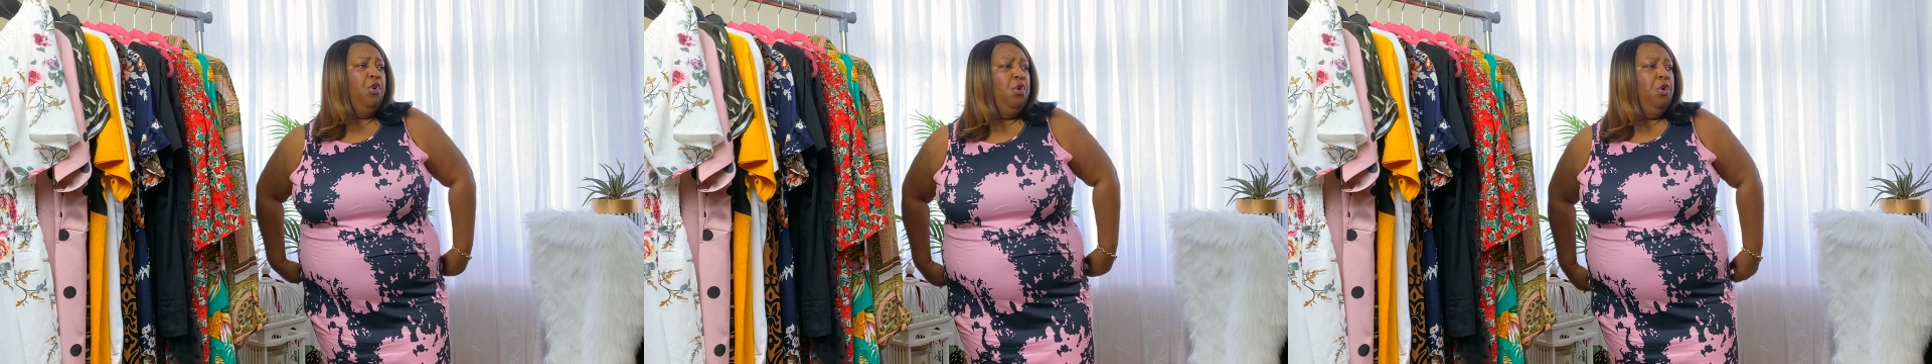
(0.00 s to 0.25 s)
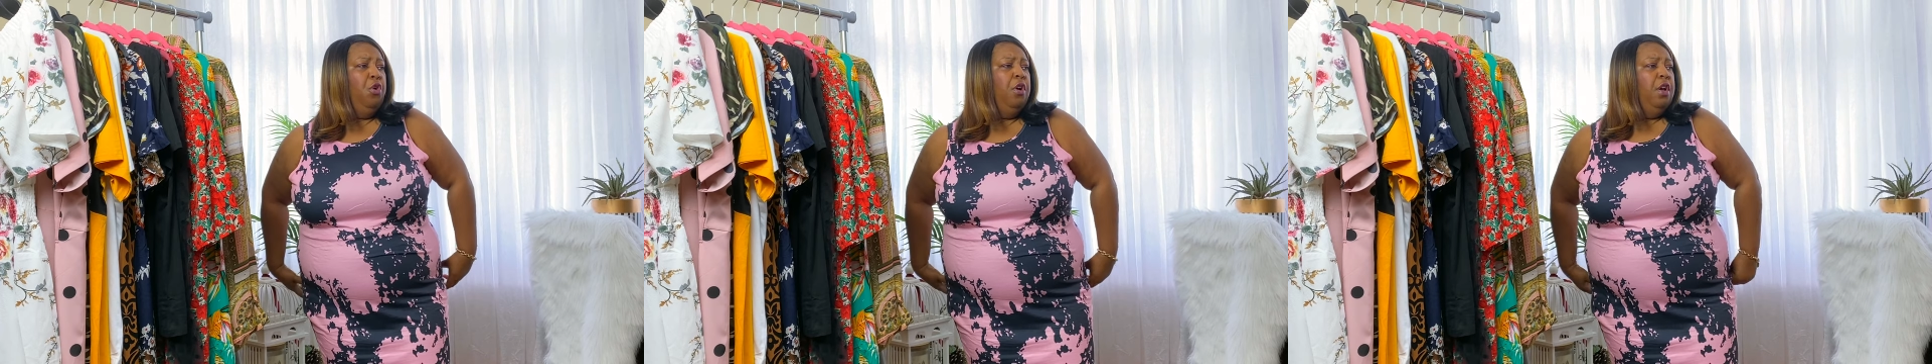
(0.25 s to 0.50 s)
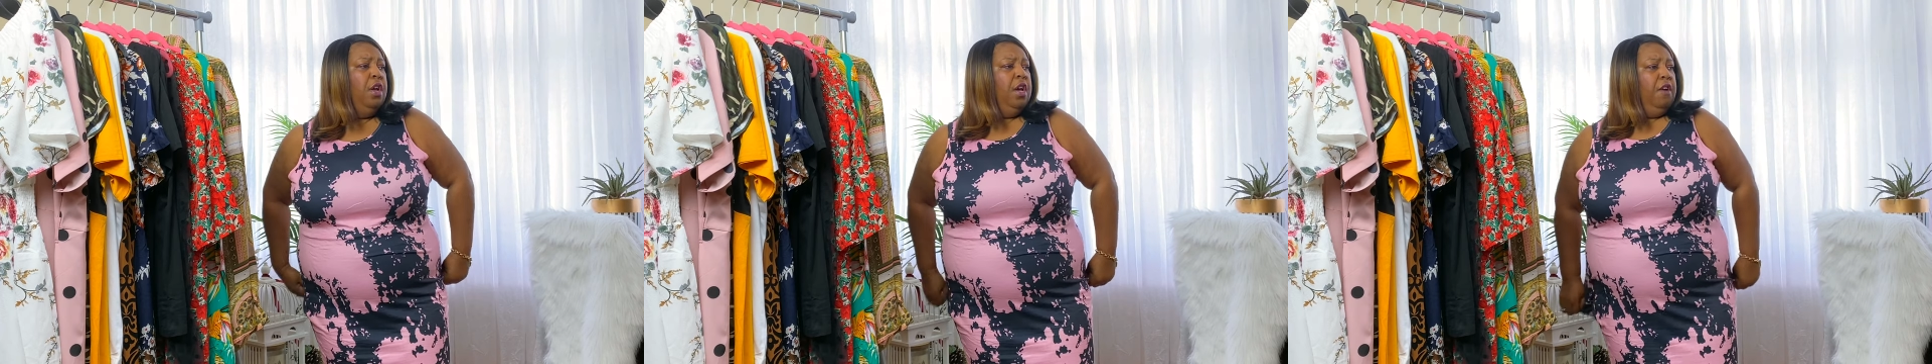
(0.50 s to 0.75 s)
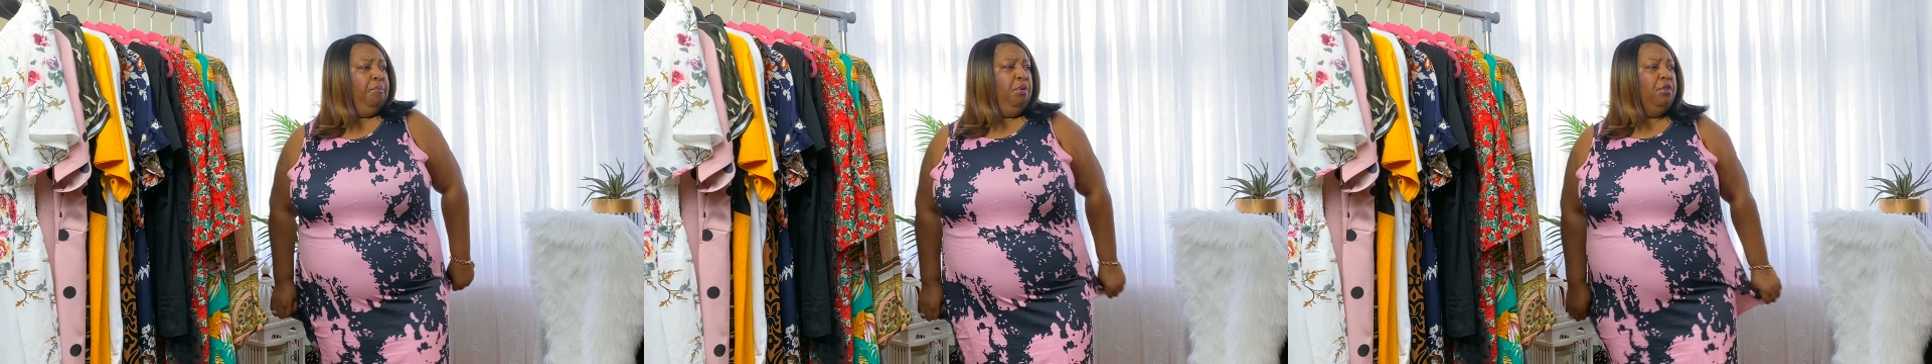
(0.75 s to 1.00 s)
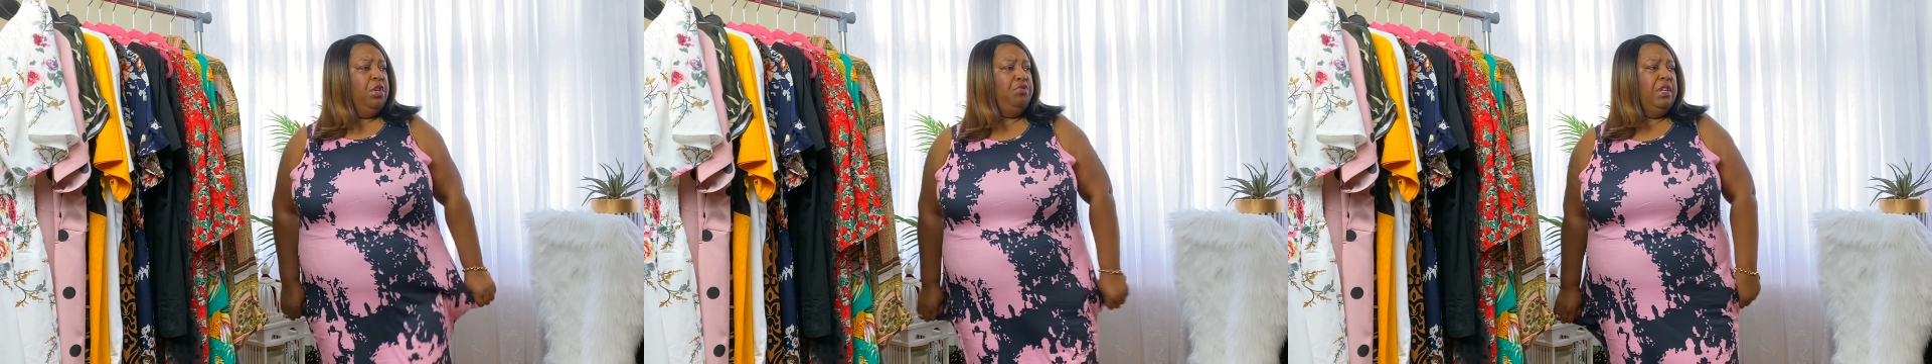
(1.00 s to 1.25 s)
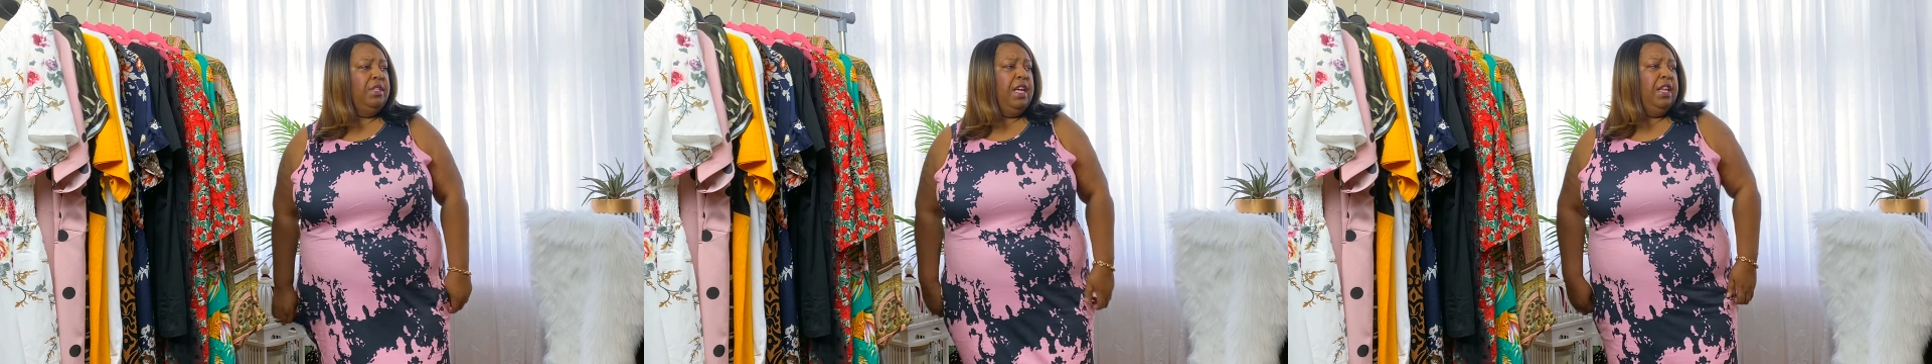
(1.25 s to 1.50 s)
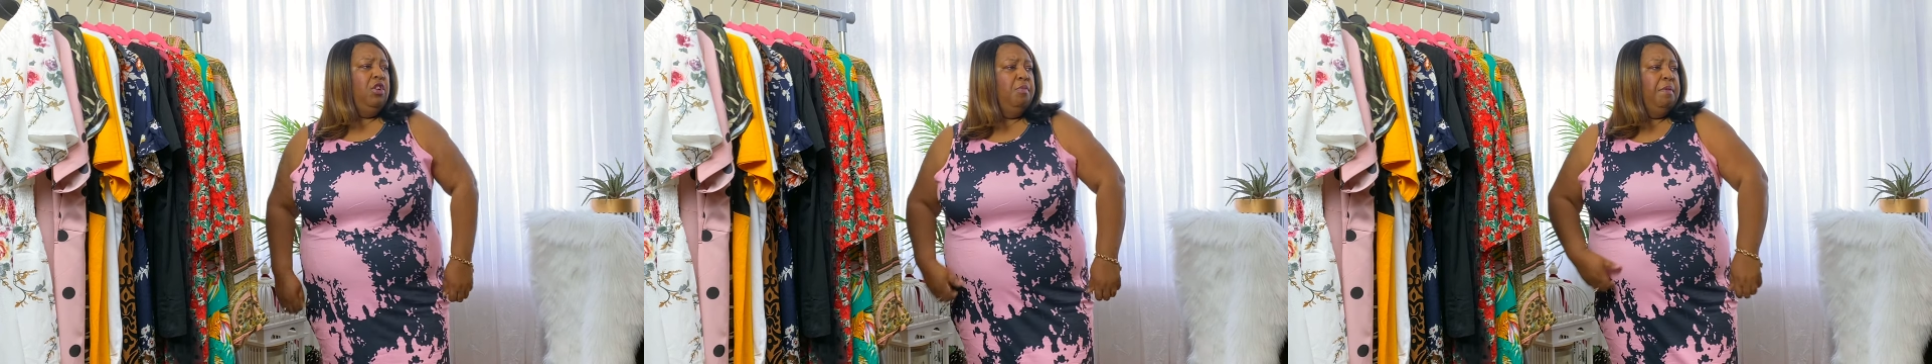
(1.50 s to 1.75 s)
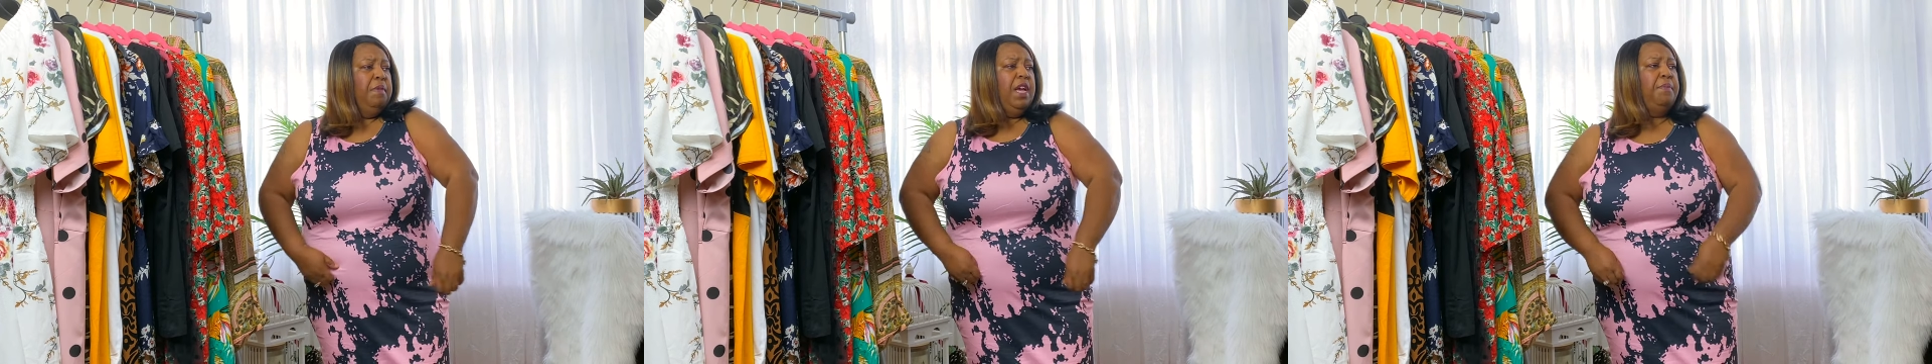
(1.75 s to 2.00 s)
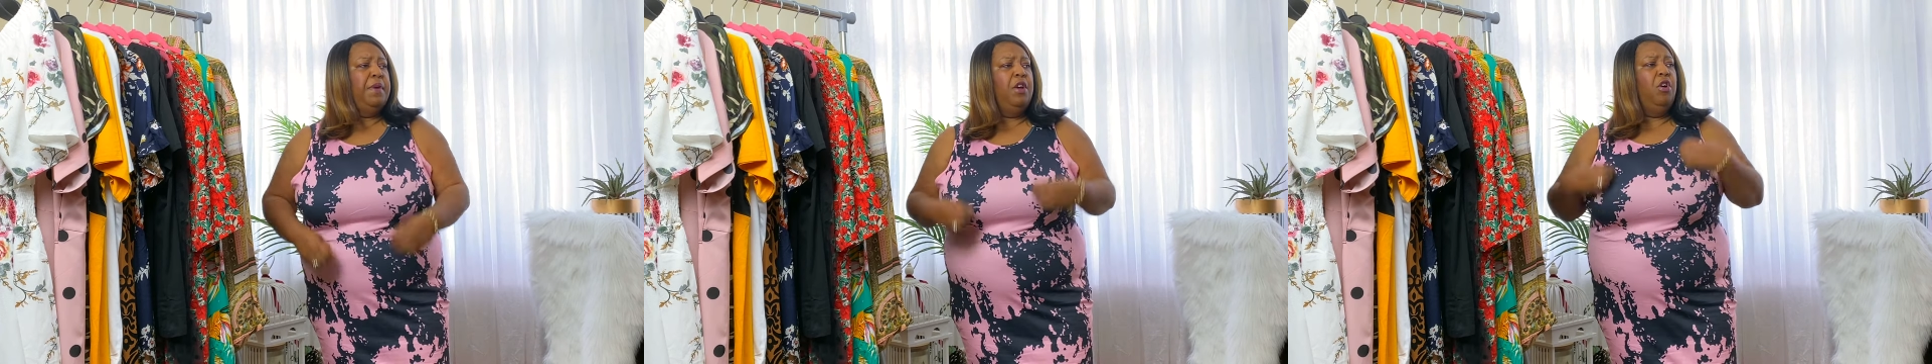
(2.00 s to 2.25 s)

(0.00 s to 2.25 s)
Or pull the dress down a little bit maybe,